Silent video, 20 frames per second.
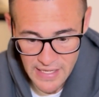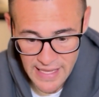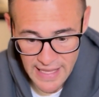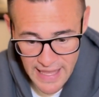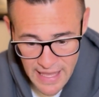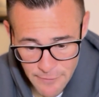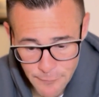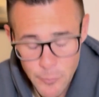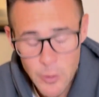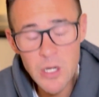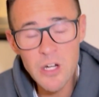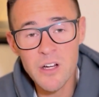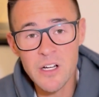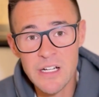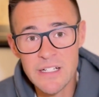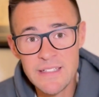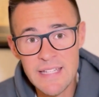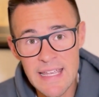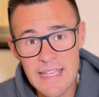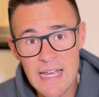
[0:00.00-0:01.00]
if we are going
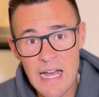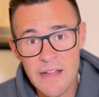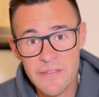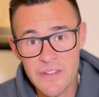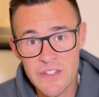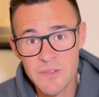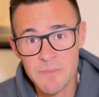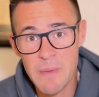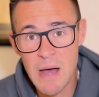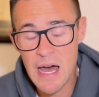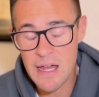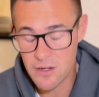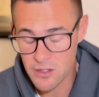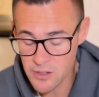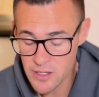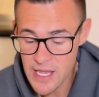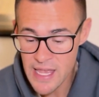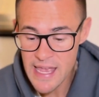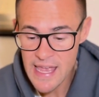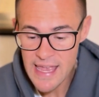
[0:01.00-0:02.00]
to take on this
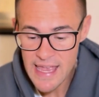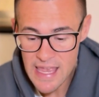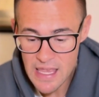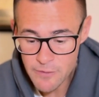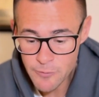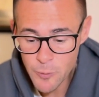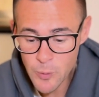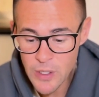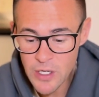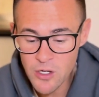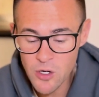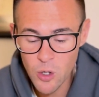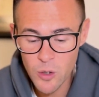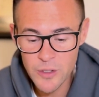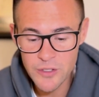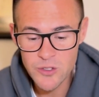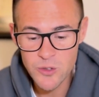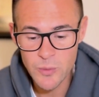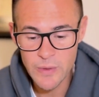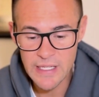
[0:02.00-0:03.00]
model, if we're
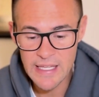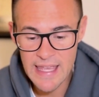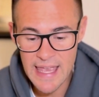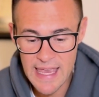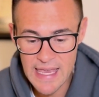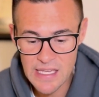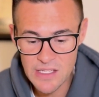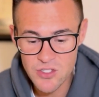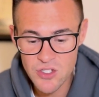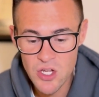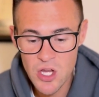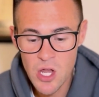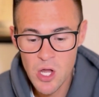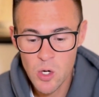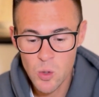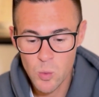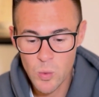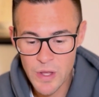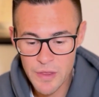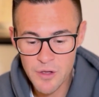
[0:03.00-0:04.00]
going to engage
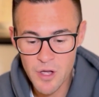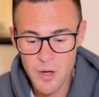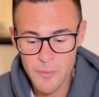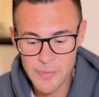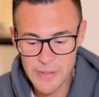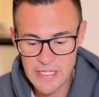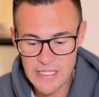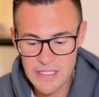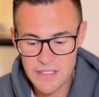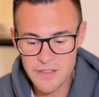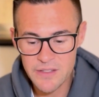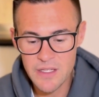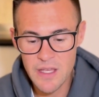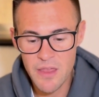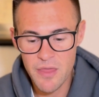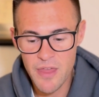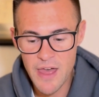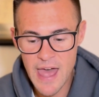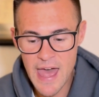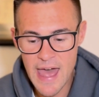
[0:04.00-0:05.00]
with companies
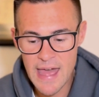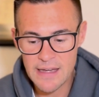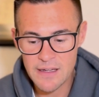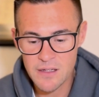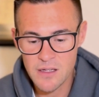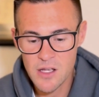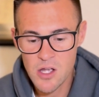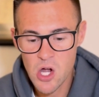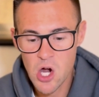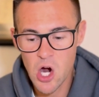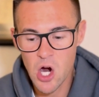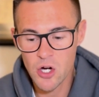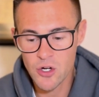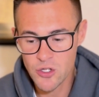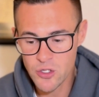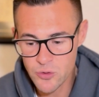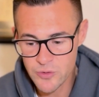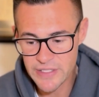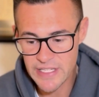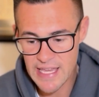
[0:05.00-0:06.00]
that are
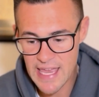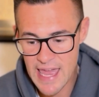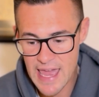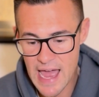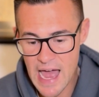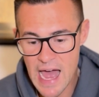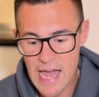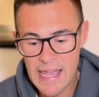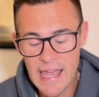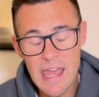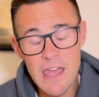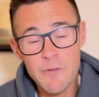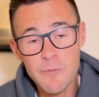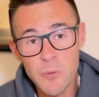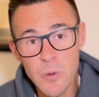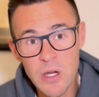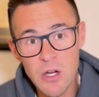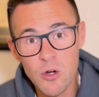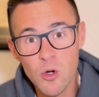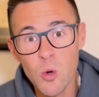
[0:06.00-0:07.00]
using AI, if
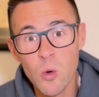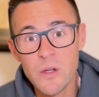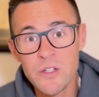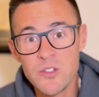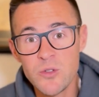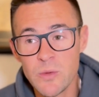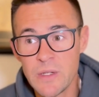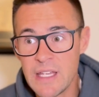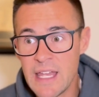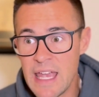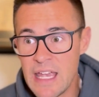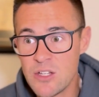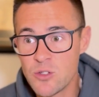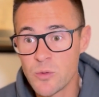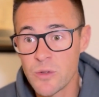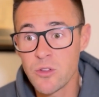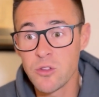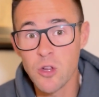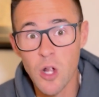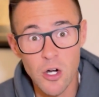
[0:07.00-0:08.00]
we are going to engage
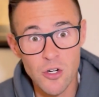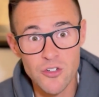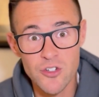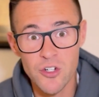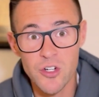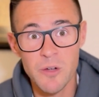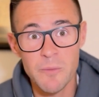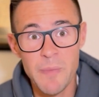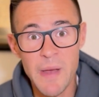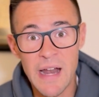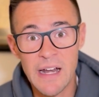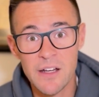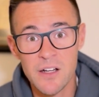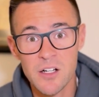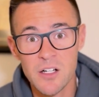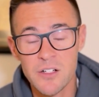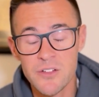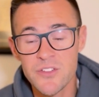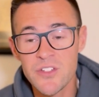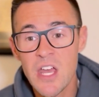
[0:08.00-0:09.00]
with larger
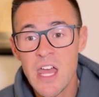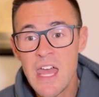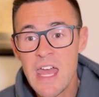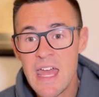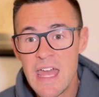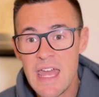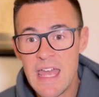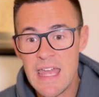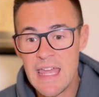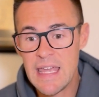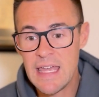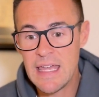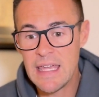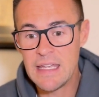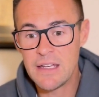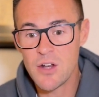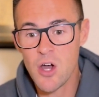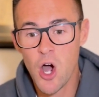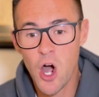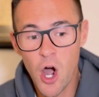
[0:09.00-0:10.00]
competitors in a